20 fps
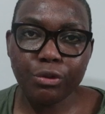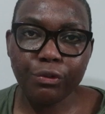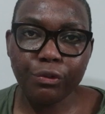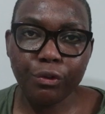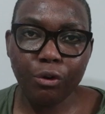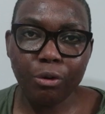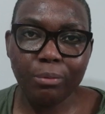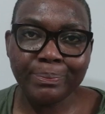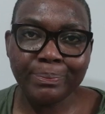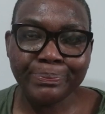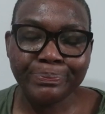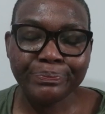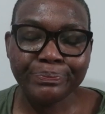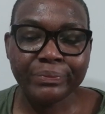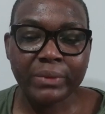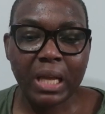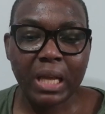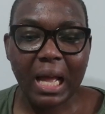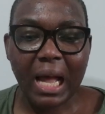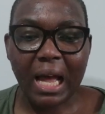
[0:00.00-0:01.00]
your form,
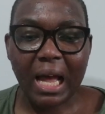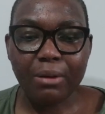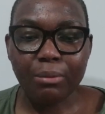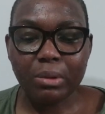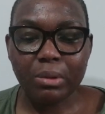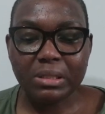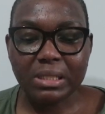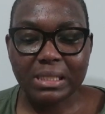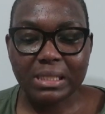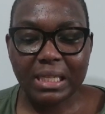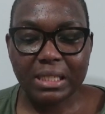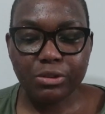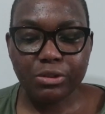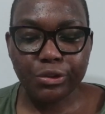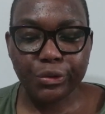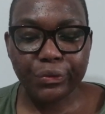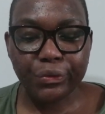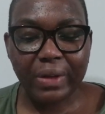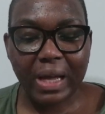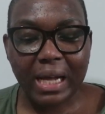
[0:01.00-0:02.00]
and once they
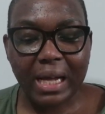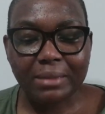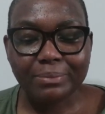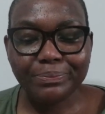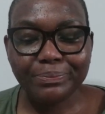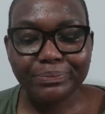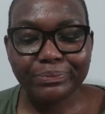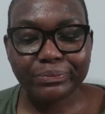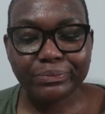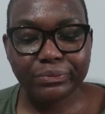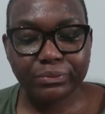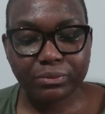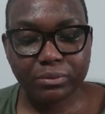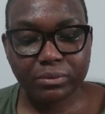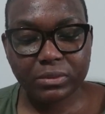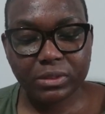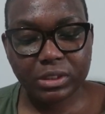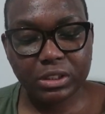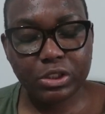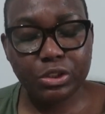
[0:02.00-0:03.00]
do that,
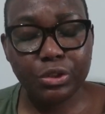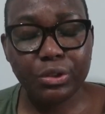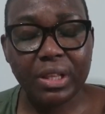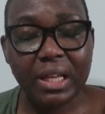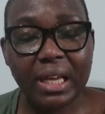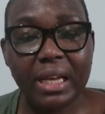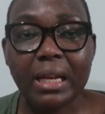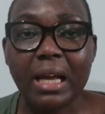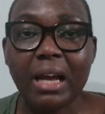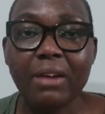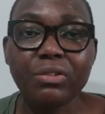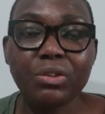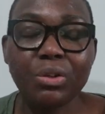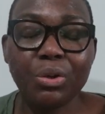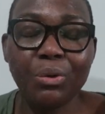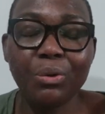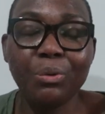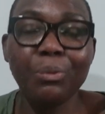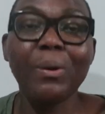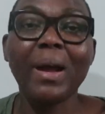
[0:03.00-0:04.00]
you then have
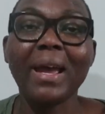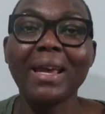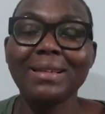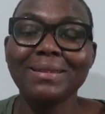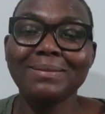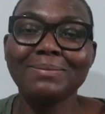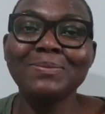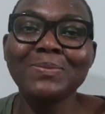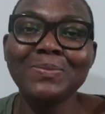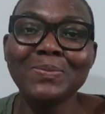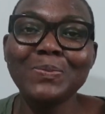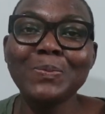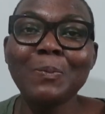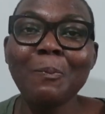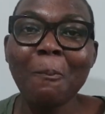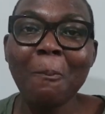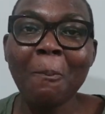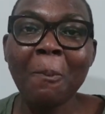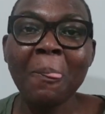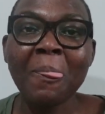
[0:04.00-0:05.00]
to wait.
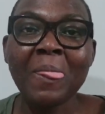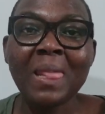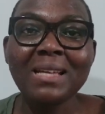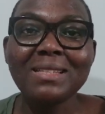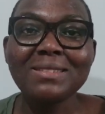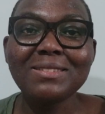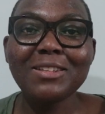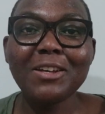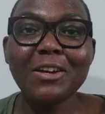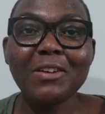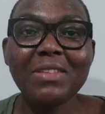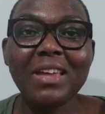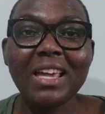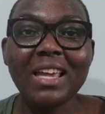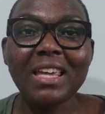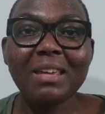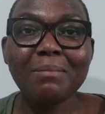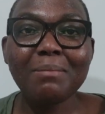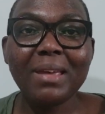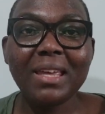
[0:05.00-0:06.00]
So
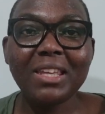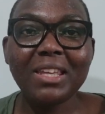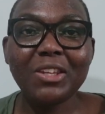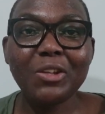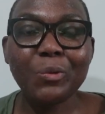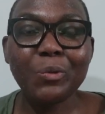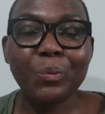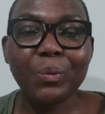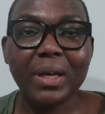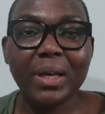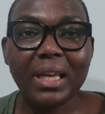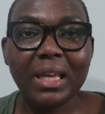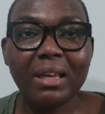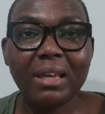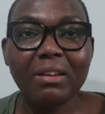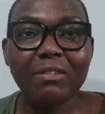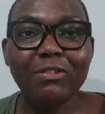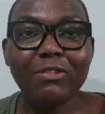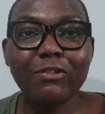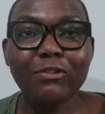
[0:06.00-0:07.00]
they can make you
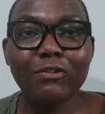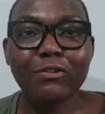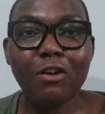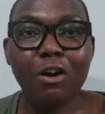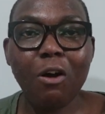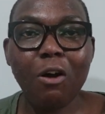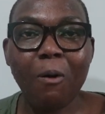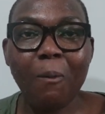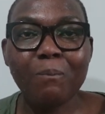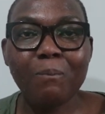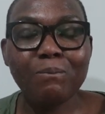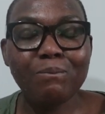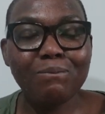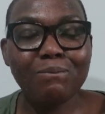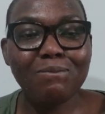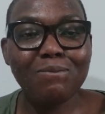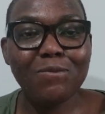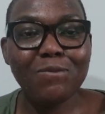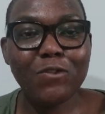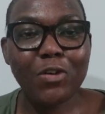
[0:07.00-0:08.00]
wait for
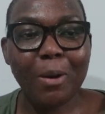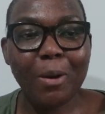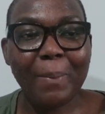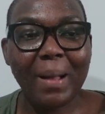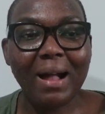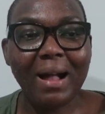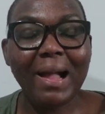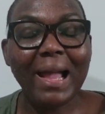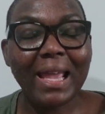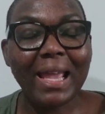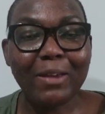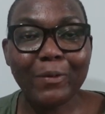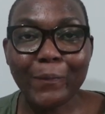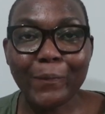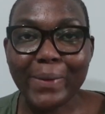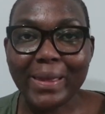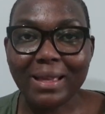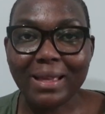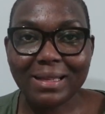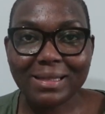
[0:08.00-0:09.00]
about
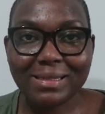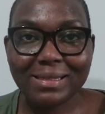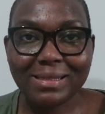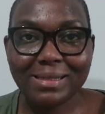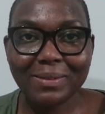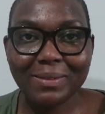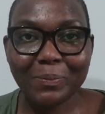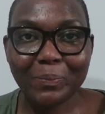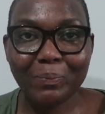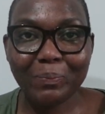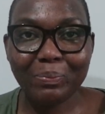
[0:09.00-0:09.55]
8 weeks.